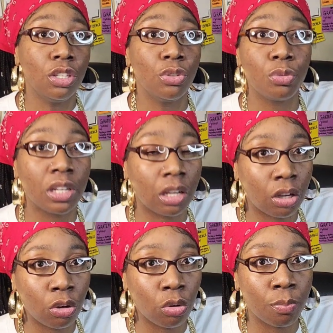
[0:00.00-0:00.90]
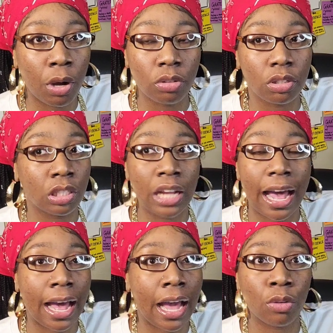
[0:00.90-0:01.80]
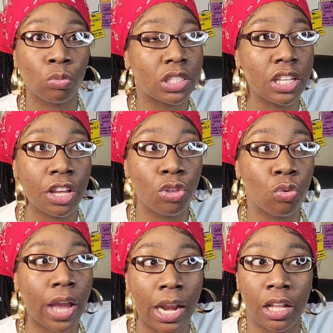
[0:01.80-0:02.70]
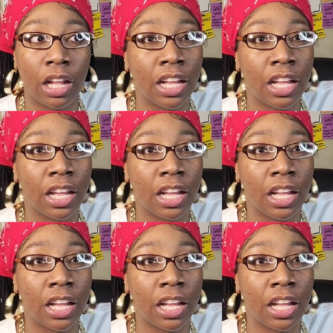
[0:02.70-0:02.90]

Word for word: you will know God will tell you how to,